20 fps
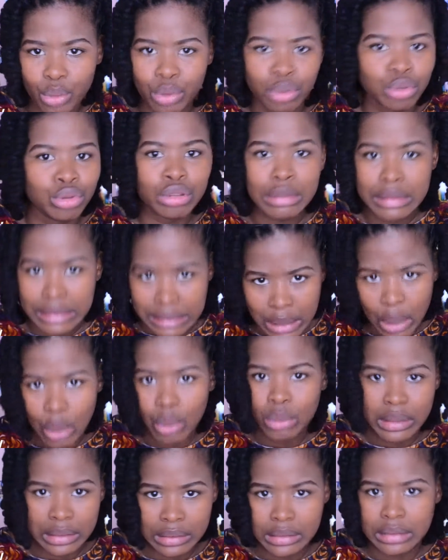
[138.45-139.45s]
You just
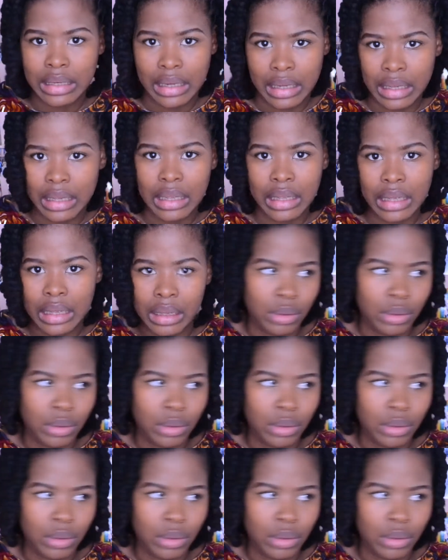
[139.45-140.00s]
told us that,